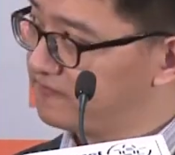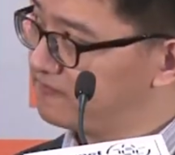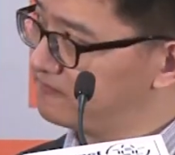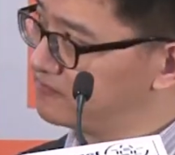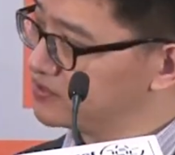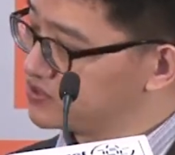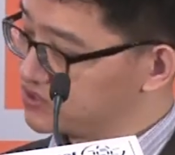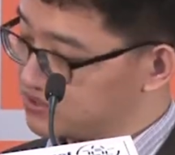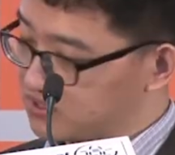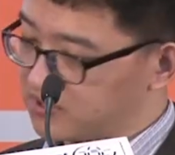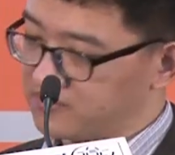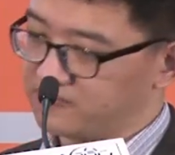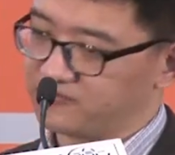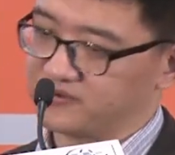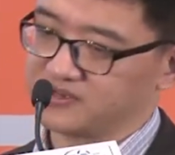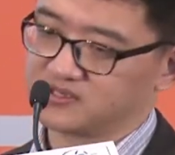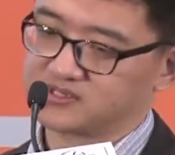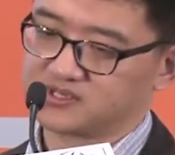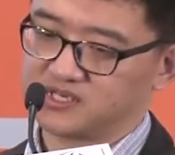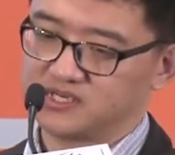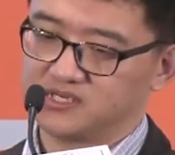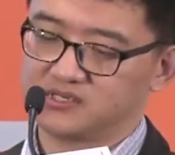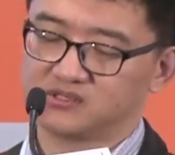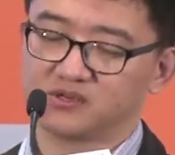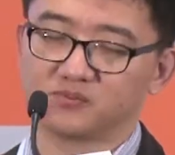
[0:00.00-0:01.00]
servers
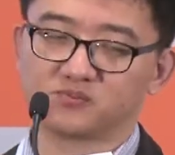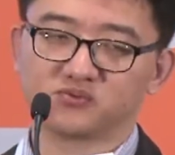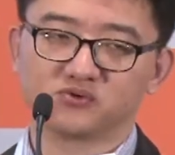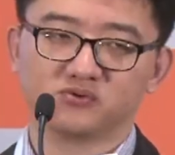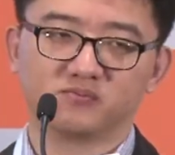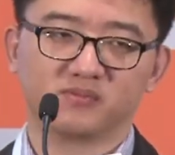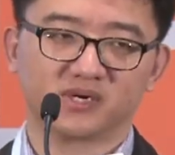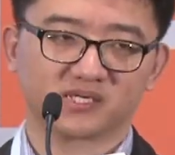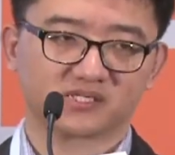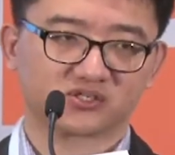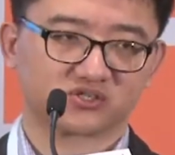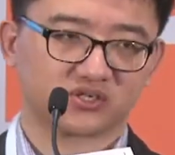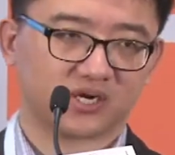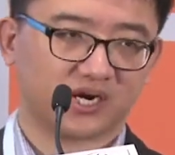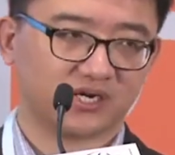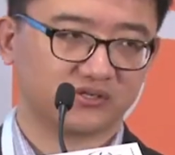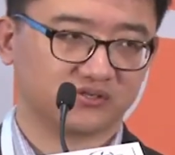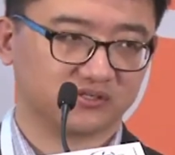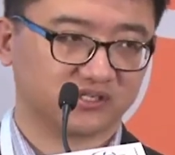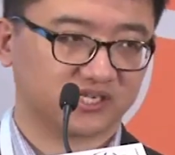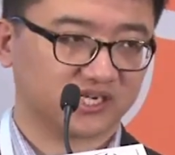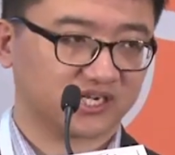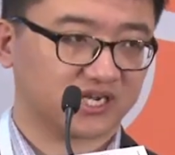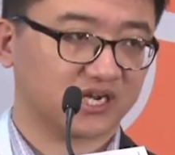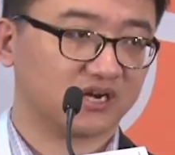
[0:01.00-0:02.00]
in the Bluemix try to
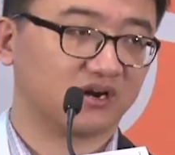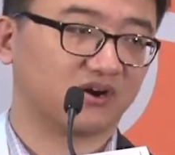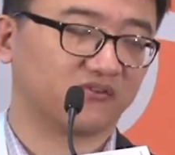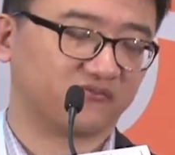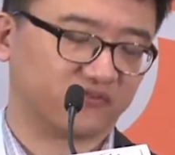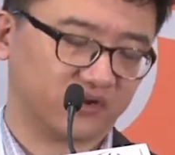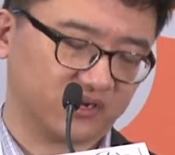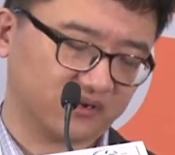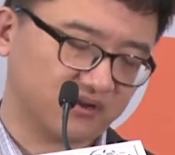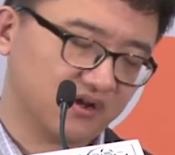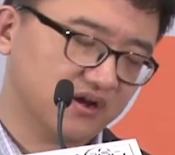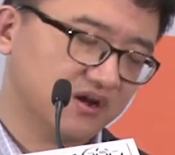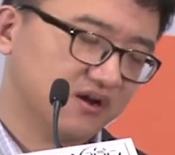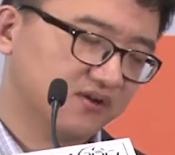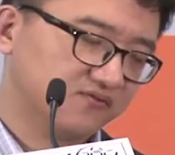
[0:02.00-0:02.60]
take care of it.